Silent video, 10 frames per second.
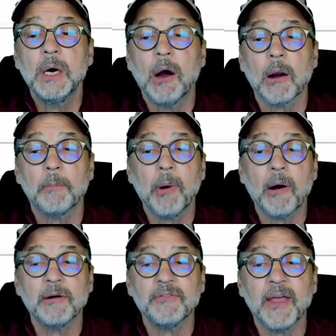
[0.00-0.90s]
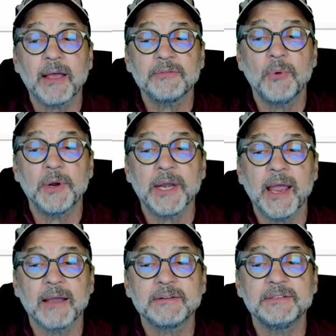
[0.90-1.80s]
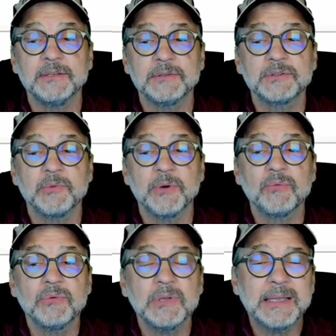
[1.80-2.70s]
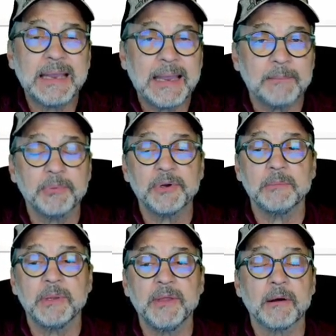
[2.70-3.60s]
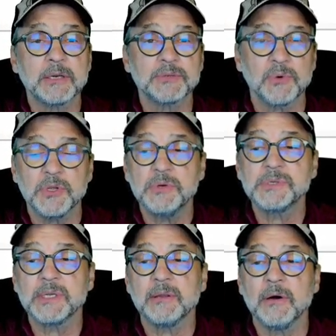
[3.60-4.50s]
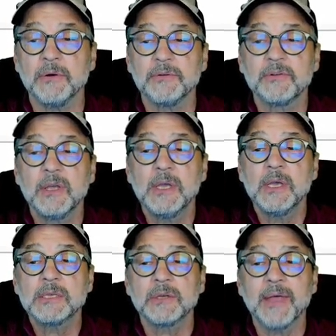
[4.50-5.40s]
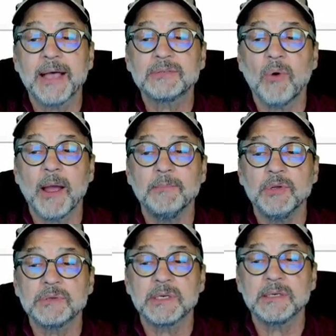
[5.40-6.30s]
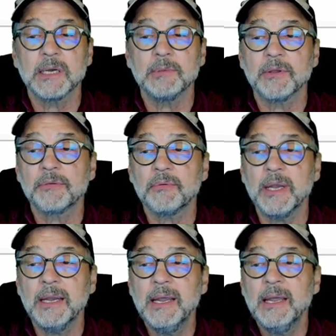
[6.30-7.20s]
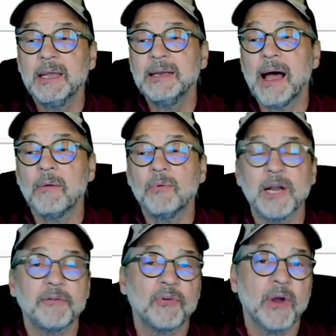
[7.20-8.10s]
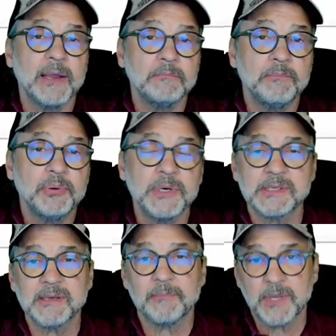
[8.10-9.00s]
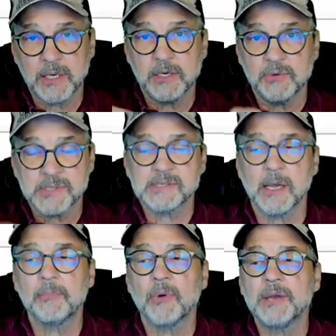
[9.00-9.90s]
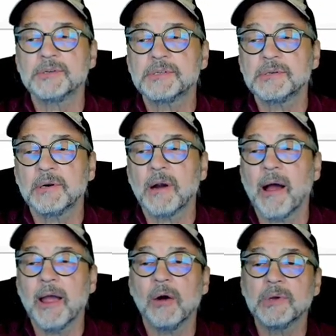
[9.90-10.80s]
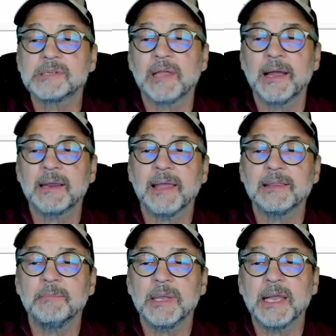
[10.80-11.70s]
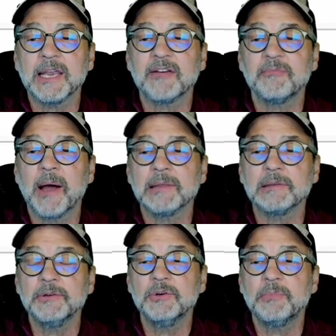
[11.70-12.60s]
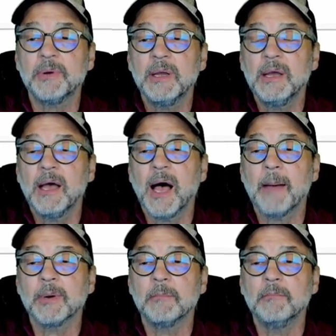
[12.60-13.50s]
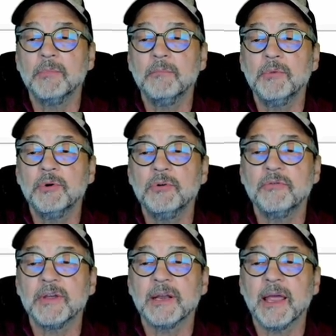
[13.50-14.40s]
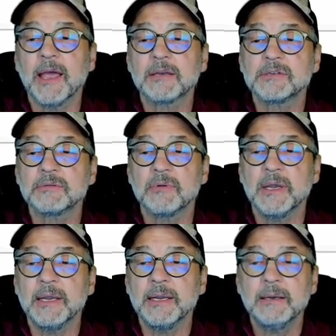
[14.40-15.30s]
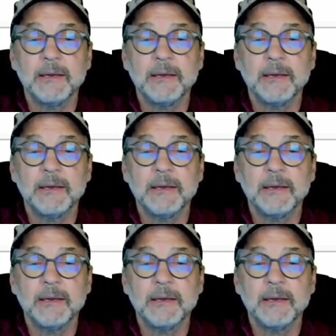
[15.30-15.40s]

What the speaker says: are part of X1 and X2, so we really can't put them in there because we're using those. So that's why I'm using W3. Now, whenever I put something into a sub-register, I always like at the beginning of my loop, I'm going to move into x3